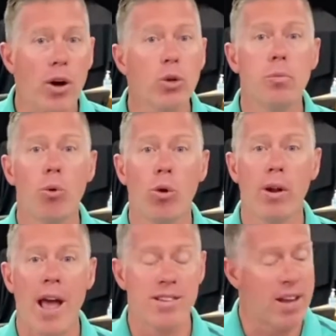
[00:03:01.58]
elder
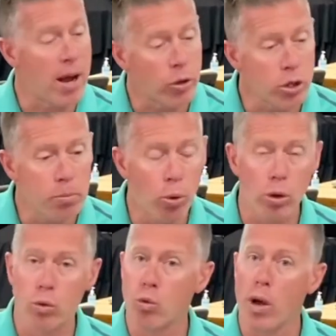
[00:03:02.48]
board. As an elder
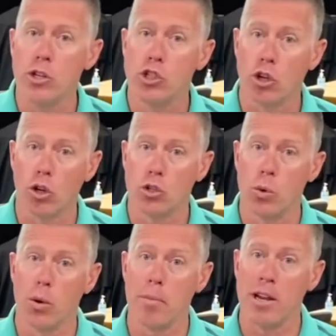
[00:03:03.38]
board run church,
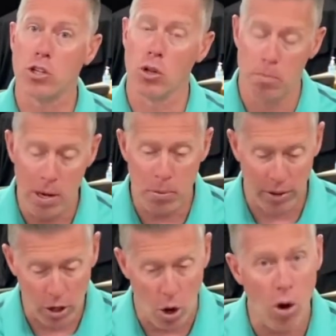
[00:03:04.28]
we want to make sure the people
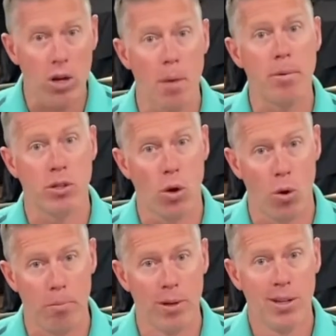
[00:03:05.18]
that call Compass
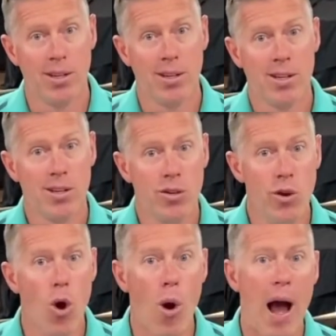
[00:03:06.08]
home
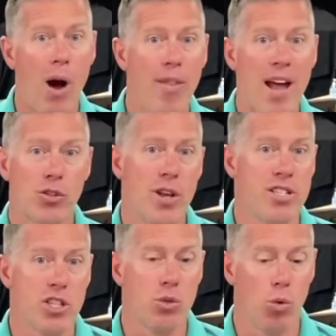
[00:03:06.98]
know how that
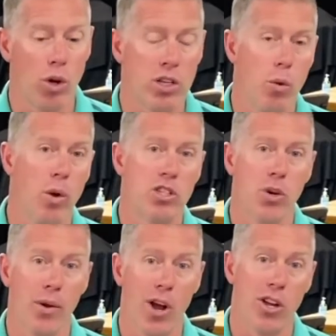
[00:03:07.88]
transition works and what's
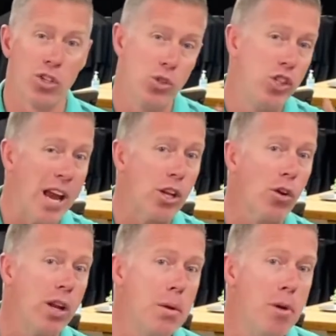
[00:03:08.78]
going on. So check
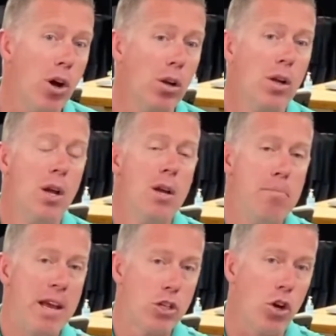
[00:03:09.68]
your email.
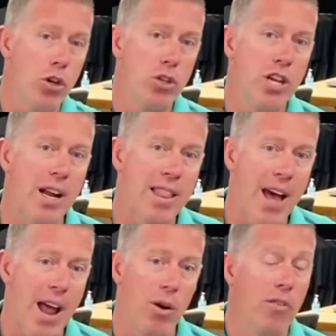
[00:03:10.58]
Make sure you check
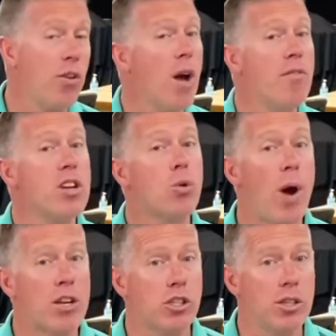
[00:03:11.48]
that out. If you have any
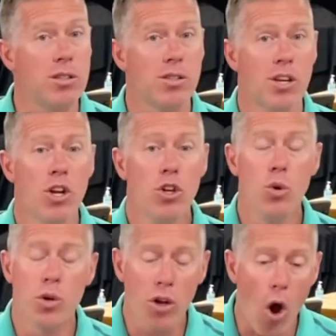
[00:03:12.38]
questions, you
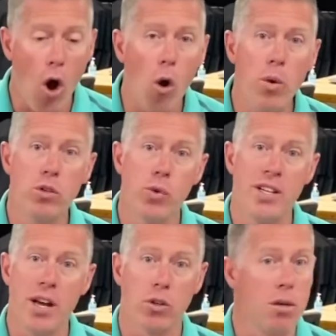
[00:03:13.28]
can always
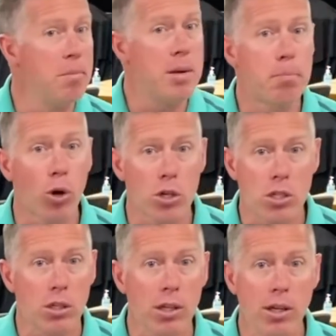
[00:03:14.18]
reach out to me
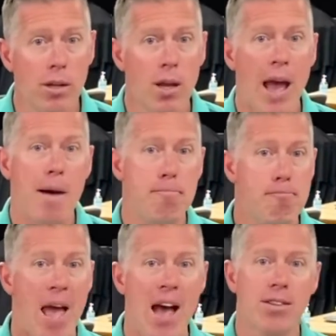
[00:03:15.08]
personally at
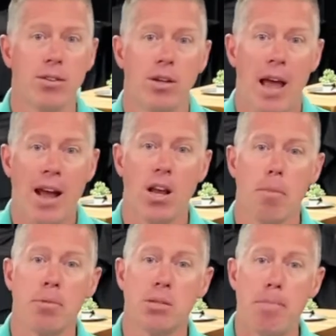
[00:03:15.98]

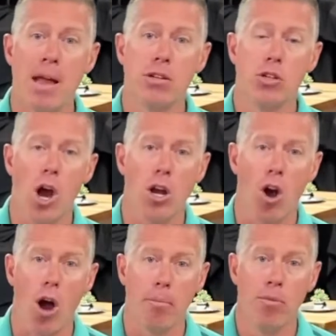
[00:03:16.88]

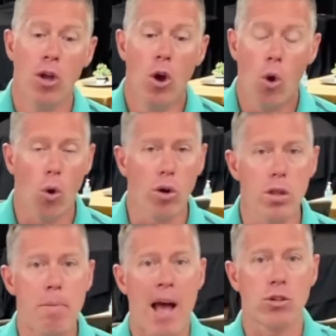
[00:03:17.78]
matt@compassbend.com or the
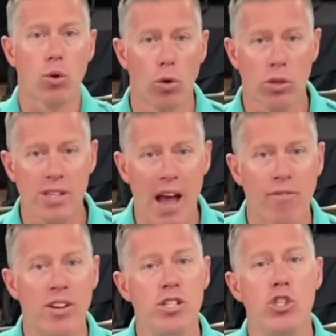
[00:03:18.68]
pastoral
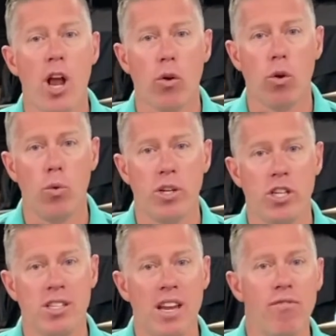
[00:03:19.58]
staff in general, which
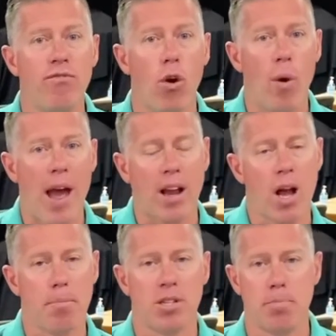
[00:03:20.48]
is
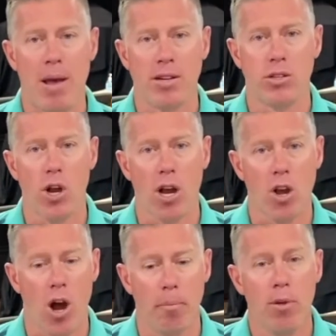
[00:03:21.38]

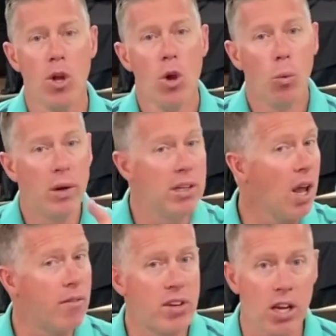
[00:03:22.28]
info@compassbend.com. We'd
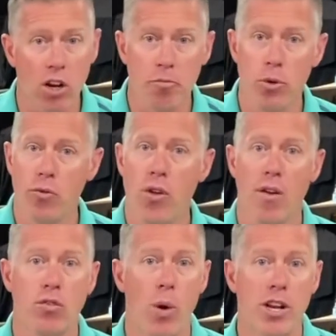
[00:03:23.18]
love to hear from you if you
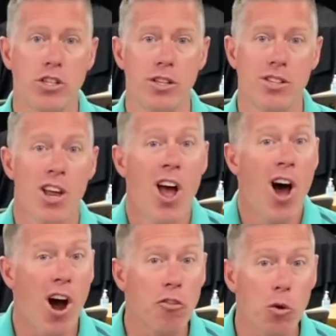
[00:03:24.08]
have questions.
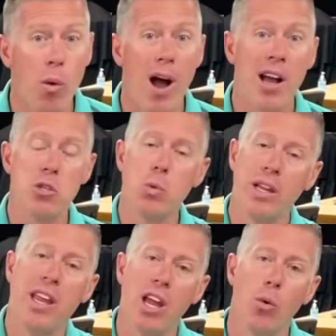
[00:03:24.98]
Otherwise, we
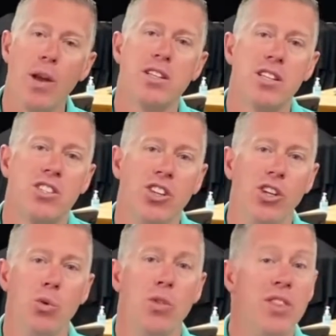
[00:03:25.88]
can't wait to see
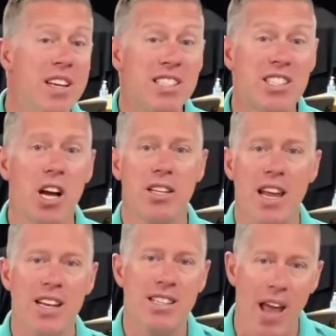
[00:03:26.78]
you this
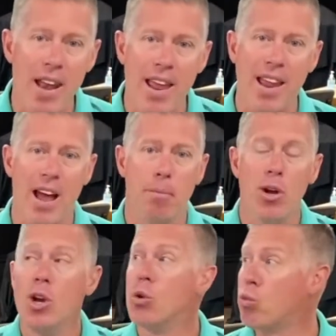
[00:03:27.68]
Sunday, 10 a.m.,
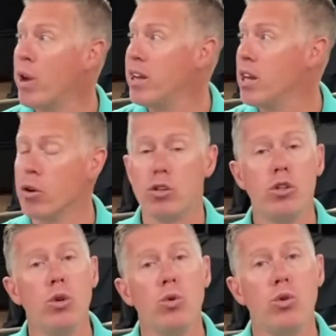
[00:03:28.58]
right here at
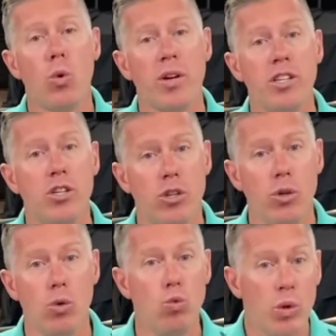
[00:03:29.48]

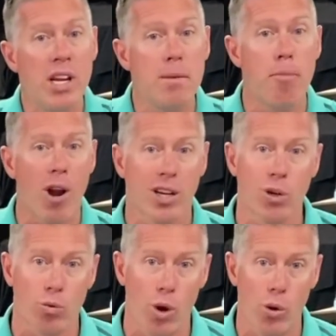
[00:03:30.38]
222 Reed
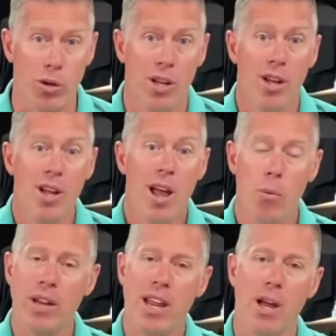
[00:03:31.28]
Market Road, and
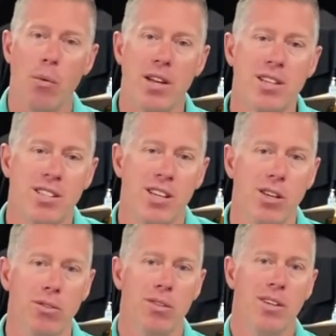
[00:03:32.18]
we can't wait to see
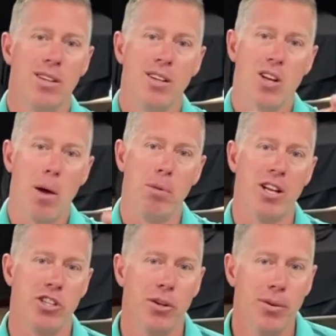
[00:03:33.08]
you. God
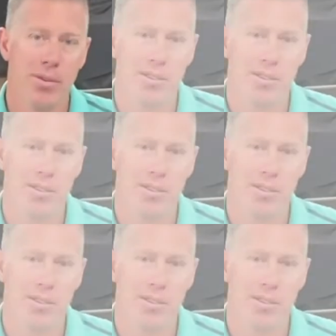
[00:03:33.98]
bless you.